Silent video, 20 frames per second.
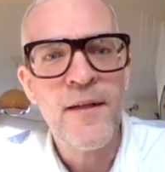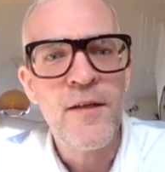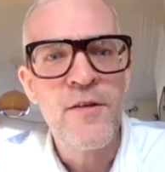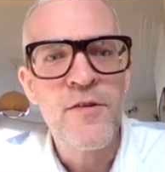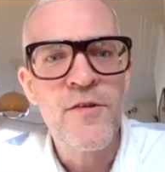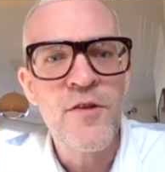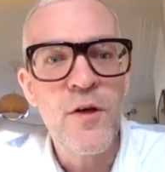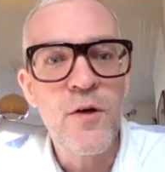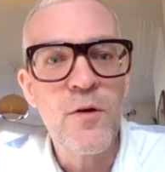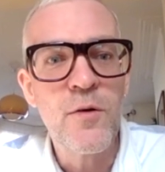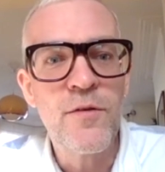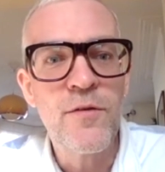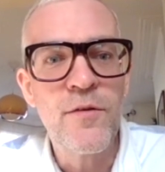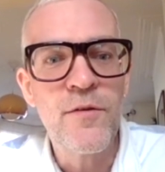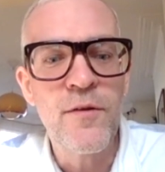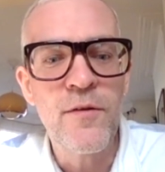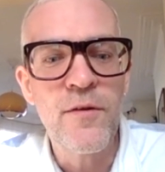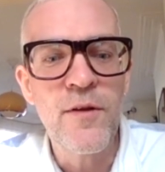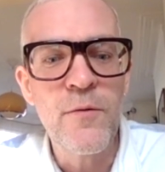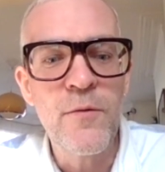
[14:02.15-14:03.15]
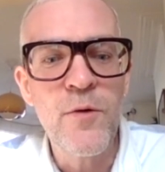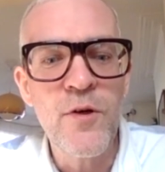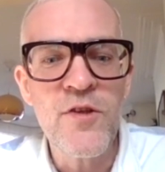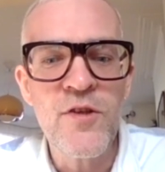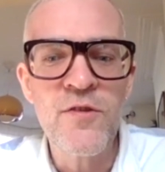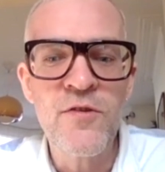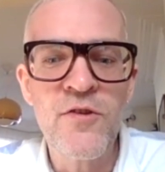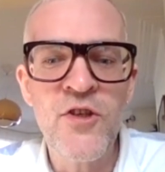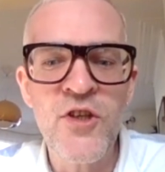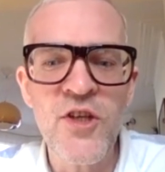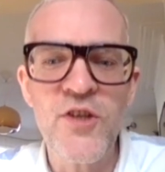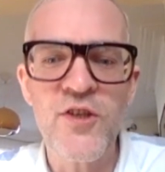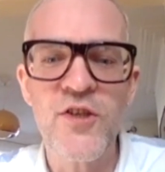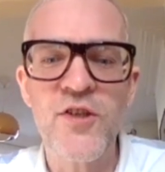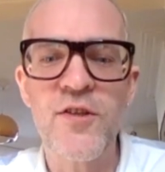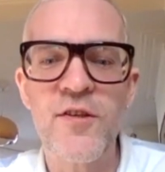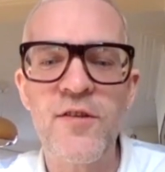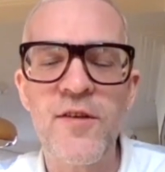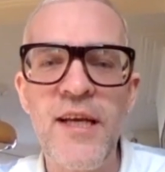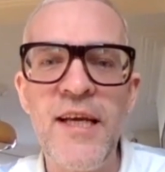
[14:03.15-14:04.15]
So it wasn't
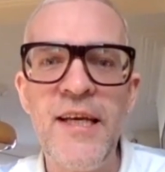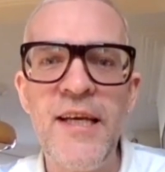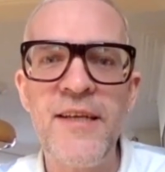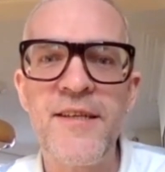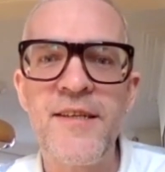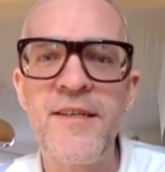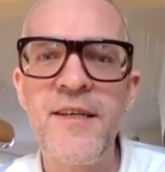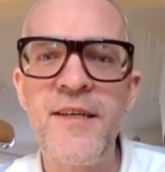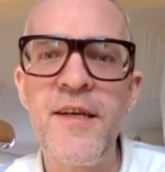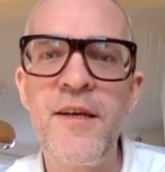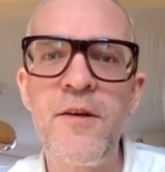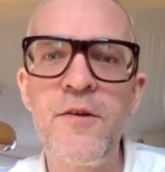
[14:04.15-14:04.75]
just easy, you know.